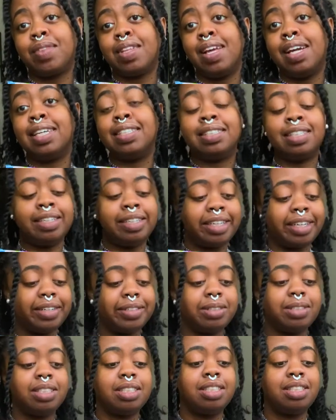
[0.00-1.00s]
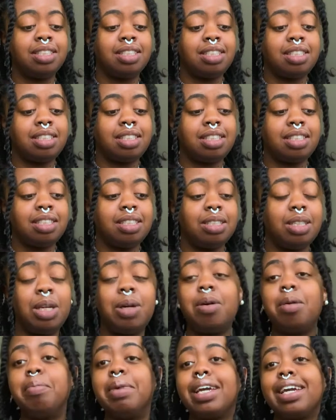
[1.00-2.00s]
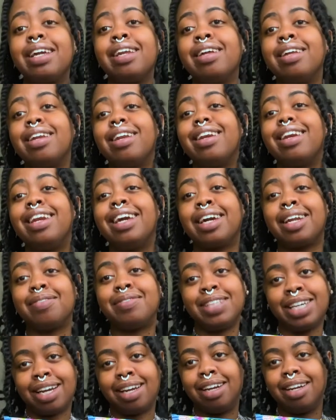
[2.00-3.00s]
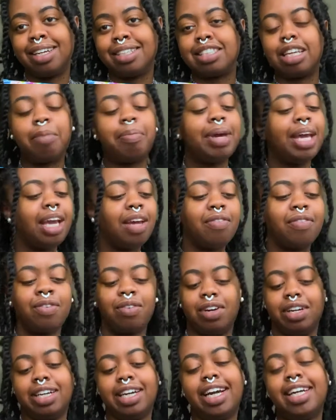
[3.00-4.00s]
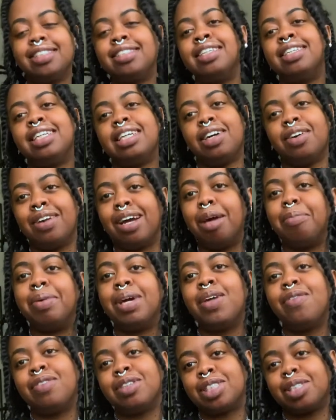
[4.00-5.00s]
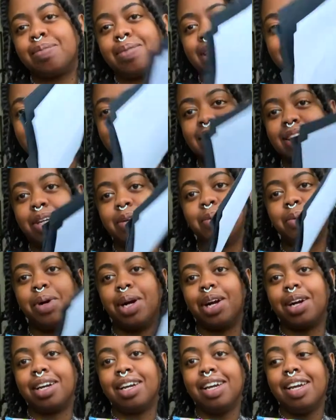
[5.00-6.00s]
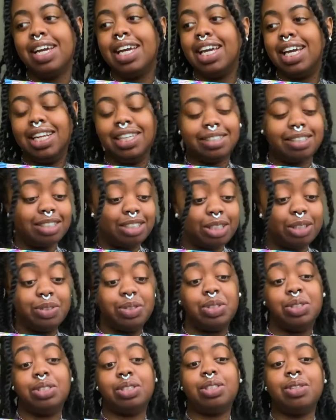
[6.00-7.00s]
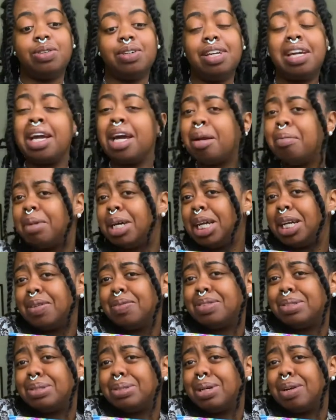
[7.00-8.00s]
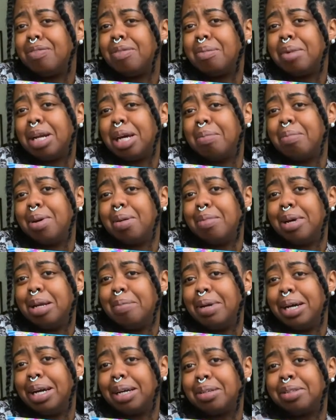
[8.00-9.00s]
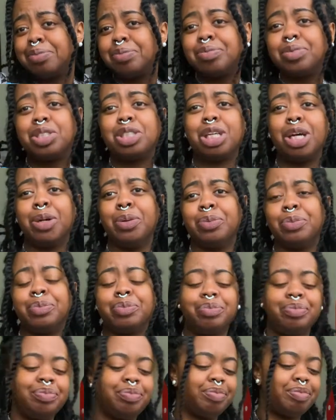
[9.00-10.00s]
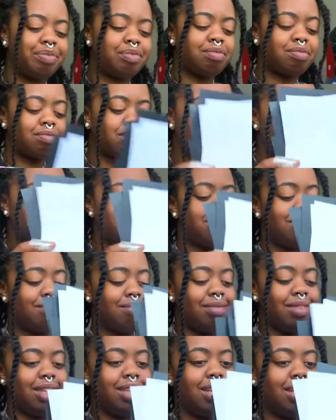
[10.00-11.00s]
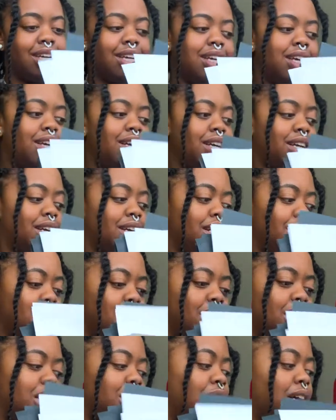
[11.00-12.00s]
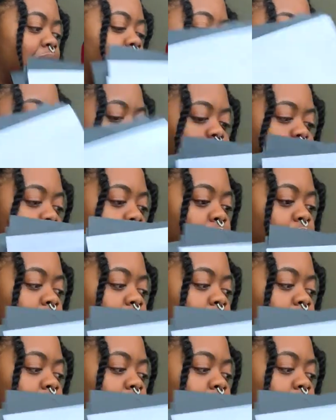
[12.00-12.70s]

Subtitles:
As an adult, you know what? Make it -10 because I paid for it. As an adult, I paid for something that didn't work. It's a children's toy. And I'm not even sure if I'm going to get my money back. So I'm going to have to put